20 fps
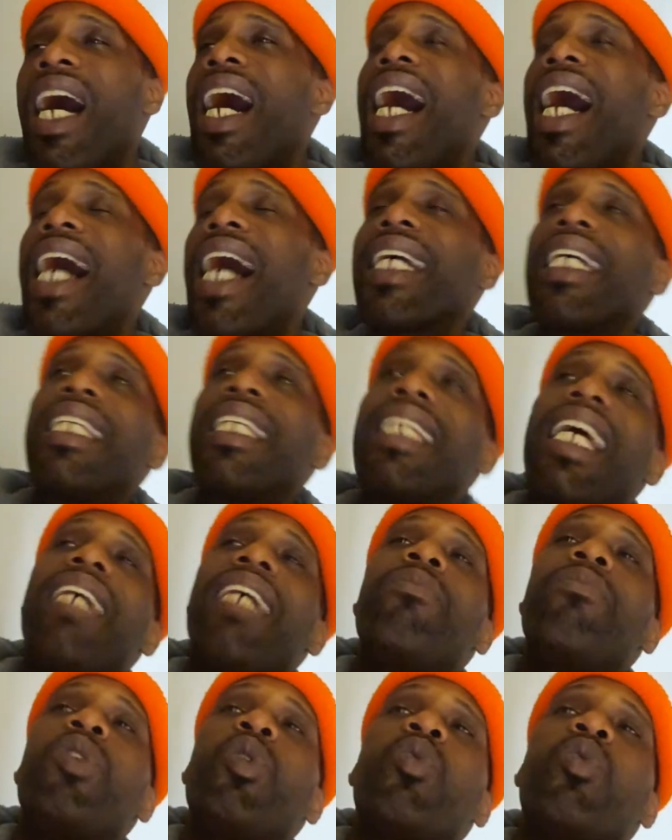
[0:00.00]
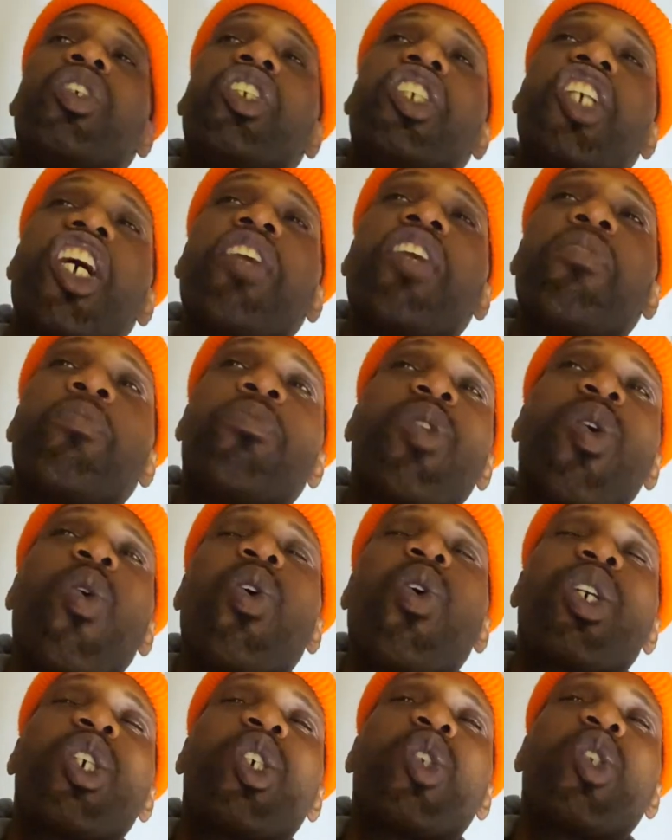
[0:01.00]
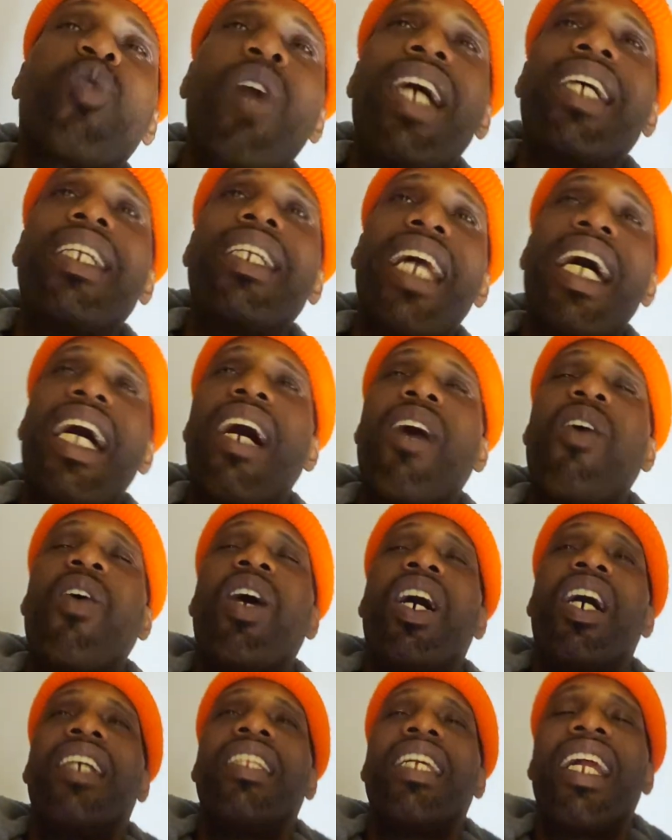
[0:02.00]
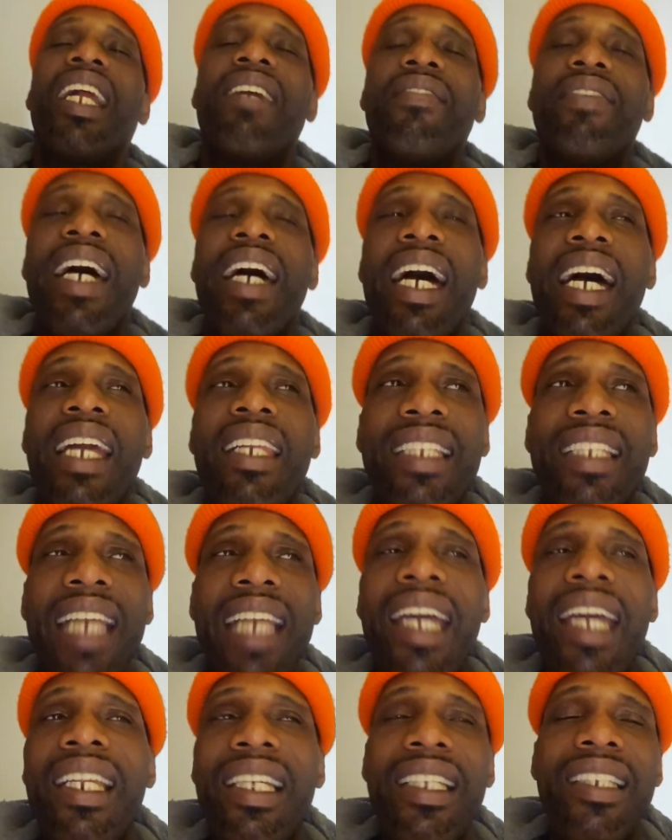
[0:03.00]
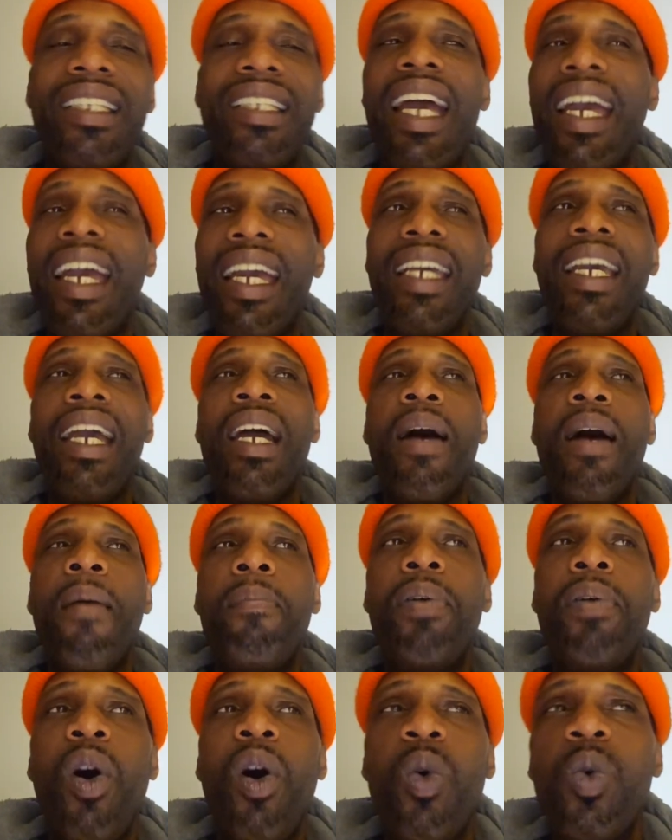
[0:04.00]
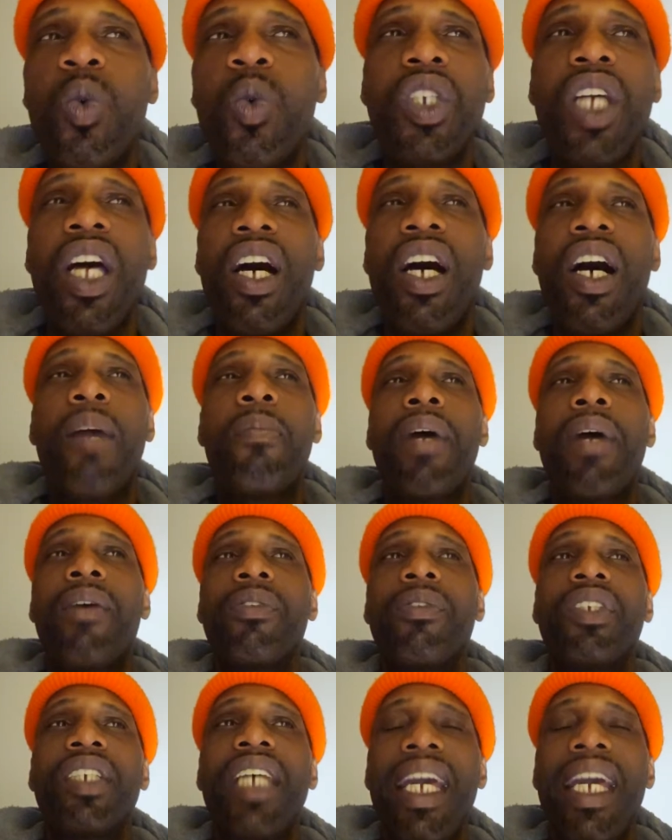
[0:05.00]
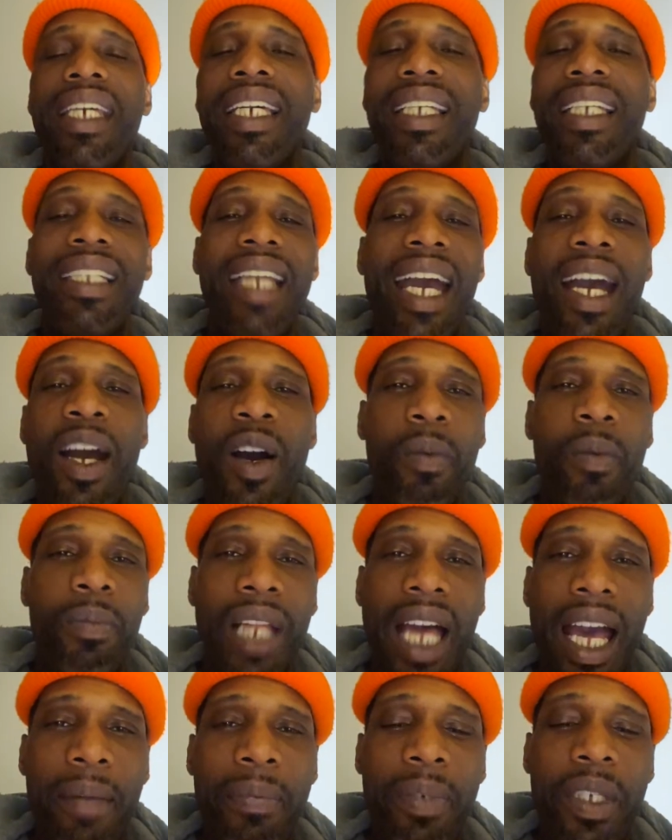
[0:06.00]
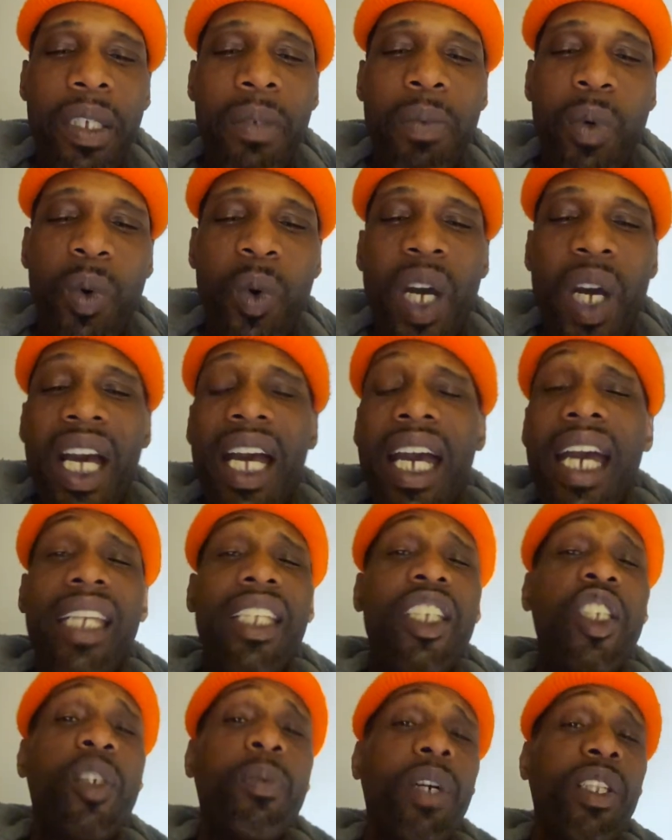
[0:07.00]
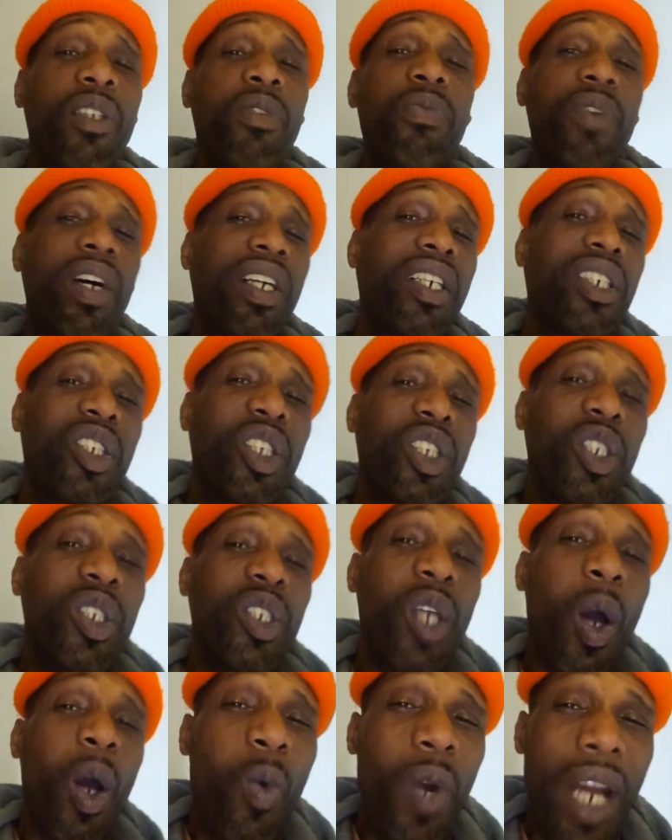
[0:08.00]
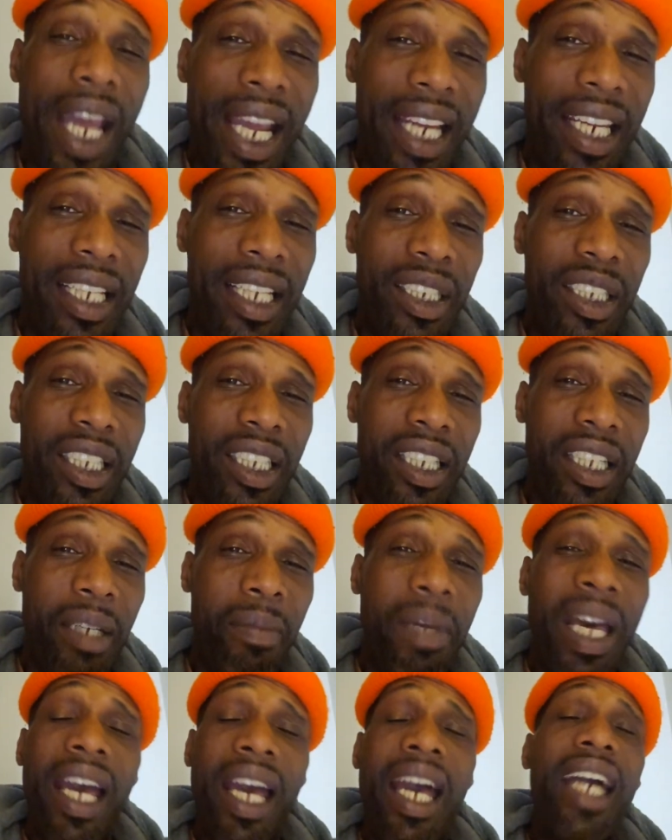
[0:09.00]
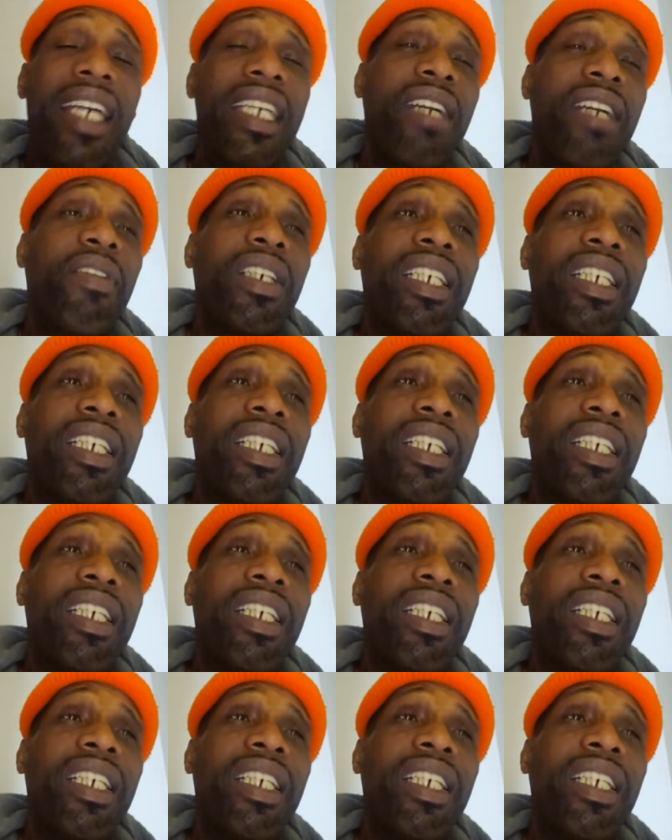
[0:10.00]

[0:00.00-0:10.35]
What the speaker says: I can name you 10 vloggers right now that have had day-to-day posts about taking down black people, and these motherfuckers are donating to them and giving